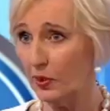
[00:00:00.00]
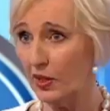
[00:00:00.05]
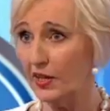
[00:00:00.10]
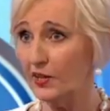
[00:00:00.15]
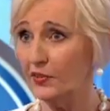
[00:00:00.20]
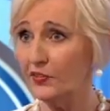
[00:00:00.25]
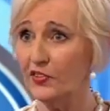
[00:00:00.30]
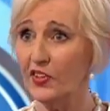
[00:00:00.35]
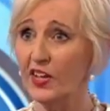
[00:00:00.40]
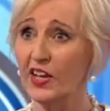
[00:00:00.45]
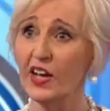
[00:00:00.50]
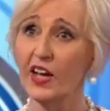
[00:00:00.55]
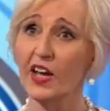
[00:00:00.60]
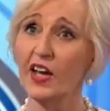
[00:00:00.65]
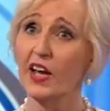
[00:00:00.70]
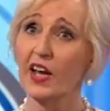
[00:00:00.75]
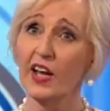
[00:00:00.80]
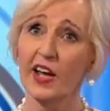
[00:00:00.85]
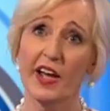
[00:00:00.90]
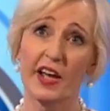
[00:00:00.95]
place.
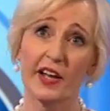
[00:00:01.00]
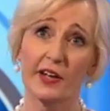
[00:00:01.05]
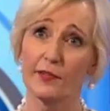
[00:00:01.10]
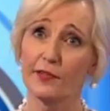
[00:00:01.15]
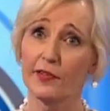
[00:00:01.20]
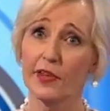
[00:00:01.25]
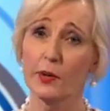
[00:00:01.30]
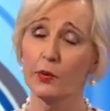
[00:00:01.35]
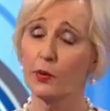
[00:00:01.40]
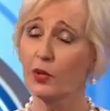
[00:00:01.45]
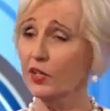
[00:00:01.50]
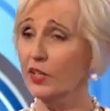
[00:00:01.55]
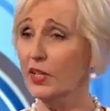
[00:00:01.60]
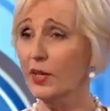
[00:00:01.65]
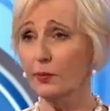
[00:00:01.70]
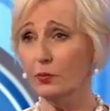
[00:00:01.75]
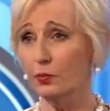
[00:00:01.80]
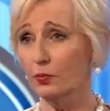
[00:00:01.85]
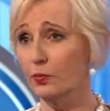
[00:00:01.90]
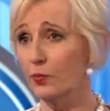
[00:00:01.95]
And if they want
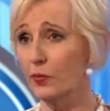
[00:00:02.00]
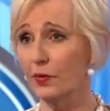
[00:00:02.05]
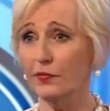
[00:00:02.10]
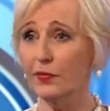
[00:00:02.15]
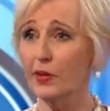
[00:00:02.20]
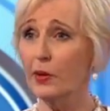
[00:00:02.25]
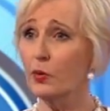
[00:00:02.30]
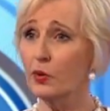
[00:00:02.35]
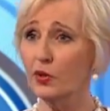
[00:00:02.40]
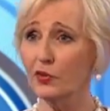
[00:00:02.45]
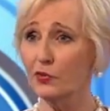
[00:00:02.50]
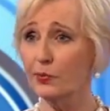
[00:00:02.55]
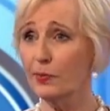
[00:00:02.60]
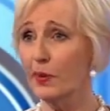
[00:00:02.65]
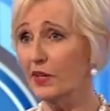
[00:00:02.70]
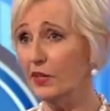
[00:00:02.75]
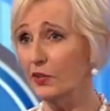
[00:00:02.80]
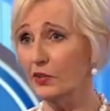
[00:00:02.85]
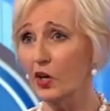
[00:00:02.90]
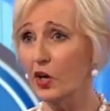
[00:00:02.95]
to
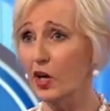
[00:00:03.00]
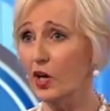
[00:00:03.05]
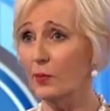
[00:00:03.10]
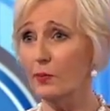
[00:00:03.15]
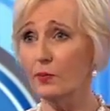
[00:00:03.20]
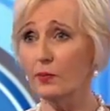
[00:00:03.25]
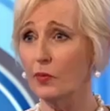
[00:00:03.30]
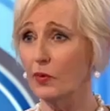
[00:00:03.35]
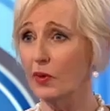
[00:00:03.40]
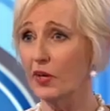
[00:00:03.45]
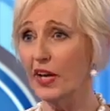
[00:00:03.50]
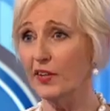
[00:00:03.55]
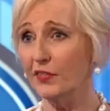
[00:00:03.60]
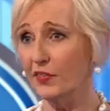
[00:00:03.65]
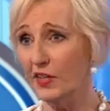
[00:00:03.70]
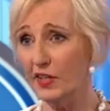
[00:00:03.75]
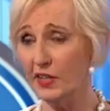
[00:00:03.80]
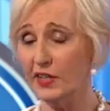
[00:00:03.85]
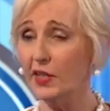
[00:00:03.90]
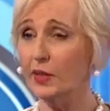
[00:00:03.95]
spend time at
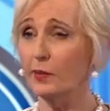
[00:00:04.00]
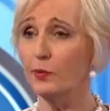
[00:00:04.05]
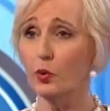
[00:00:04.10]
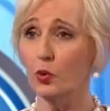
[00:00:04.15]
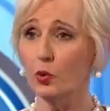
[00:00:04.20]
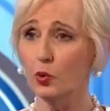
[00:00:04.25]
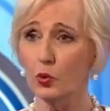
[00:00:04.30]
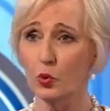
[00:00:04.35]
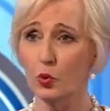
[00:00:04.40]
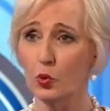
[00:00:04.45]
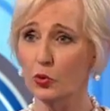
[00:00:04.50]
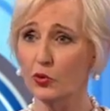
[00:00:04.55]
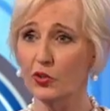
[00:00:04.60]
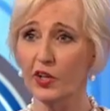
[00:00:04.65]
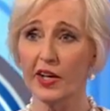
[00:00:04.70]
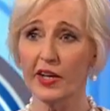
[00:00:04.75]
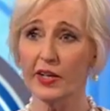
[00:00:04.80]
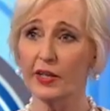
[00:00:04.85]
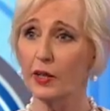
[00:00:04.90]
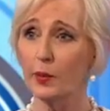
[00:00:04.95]
their keyboard all
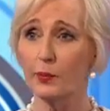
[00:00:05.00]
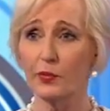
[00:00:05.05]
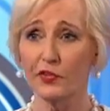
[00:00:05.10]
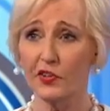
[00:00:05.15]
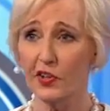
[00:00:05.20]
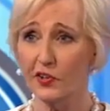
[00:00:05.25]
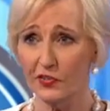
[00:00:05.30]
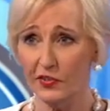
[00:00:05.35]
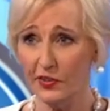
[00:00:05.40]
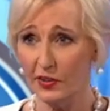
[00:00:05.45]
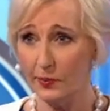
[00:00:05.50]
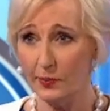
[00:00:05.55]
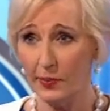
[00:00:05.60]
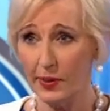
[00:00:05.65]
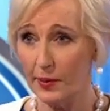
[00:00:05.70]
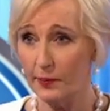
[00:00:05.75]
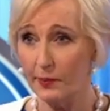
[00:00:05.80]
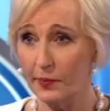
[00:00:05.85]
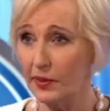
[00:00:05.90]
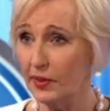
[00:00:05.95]
day obsessing
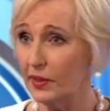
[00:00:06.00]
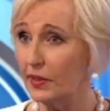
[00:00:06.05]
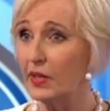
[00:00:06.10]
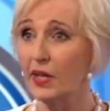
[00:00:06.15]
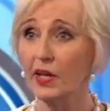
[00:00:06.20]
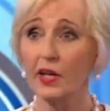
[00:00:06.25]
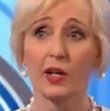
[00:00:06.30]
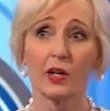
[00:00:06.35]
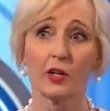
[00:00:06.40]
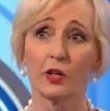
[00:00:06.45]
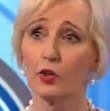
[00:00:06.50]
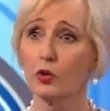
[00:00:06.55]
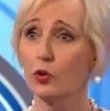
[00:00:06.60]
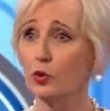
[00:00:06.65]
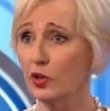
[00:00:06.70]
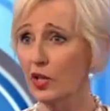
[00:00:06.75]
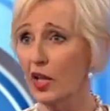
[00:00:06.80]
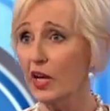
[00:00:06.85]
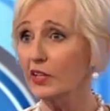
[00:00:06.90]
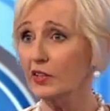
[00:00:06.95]
about me,
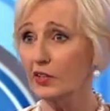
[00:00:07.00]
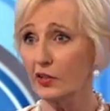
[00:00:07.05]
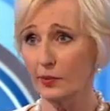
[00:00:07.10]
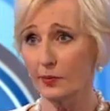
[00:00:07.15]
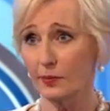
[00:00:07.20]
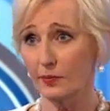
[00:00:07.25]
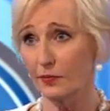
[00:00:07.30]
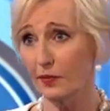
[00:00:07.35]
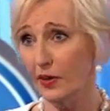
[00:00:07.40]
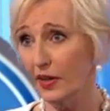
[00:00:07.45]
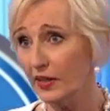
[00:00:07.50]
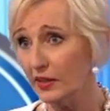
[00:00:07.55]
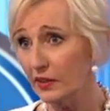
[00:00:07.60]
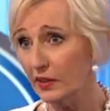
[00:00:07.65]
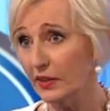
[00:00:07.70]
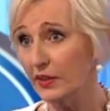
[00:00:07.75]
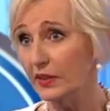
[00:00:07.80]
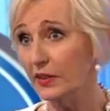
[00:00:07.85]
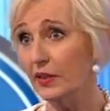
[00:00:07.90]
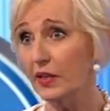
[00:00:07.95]
good luck to them,
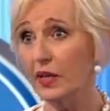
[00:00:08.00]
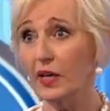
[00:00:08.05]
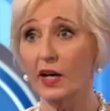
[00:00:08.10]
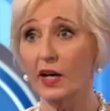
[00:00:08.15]
frankly.